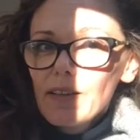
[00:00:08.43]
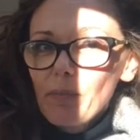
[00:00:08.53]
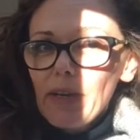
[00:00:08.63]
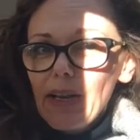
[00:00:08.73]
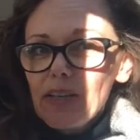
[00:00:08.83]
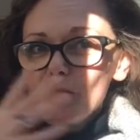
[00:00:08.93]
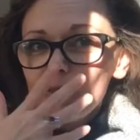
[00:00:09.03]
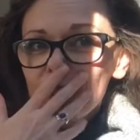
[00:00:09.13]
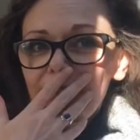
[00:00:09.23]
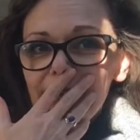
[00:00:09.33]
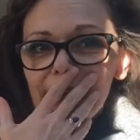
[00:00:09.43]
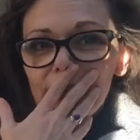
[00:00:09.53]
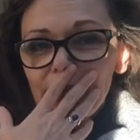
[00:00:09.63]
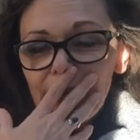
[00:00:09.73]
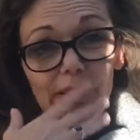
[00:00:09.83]
My guide was like,
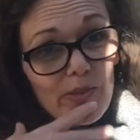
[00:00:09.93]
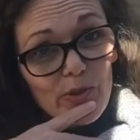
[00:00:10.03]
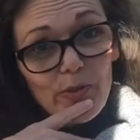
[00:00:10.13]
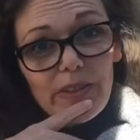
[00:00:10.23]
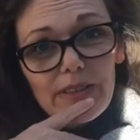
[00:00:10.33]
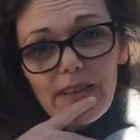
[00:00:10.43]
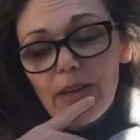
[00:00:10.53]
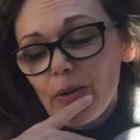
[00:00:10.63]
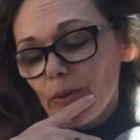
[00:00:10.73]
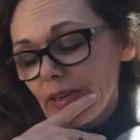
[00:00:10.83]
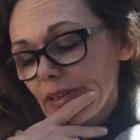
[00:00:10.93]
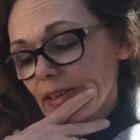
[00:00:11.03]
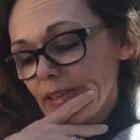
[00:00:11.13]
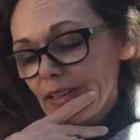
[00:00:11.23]
okay, do it now, yeah.